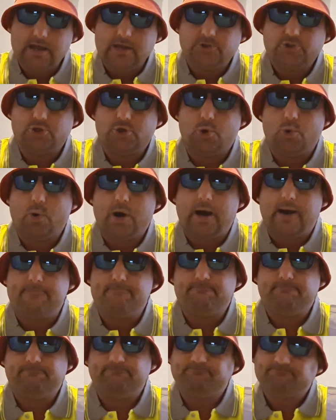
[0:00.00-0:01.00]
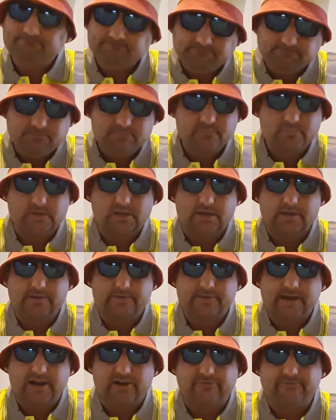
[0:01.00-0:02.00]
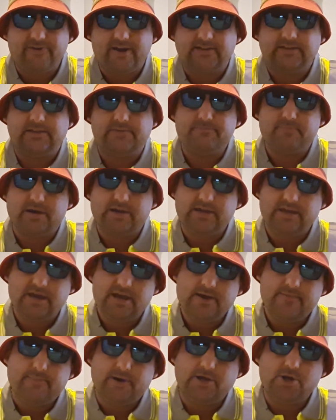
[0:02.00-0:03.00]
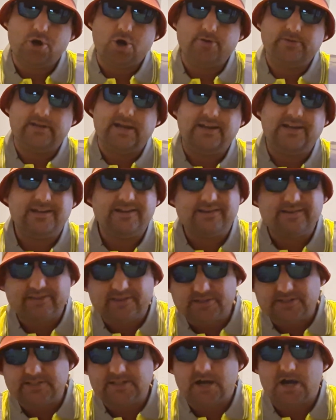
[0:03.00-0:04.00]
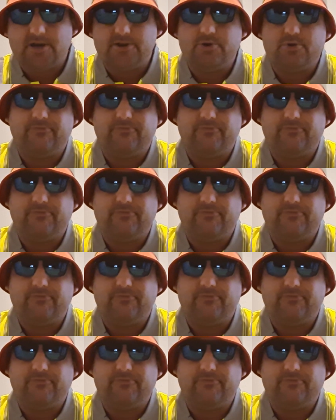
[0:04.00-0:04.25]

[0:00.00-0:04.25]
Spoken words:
So that affected my content in the start of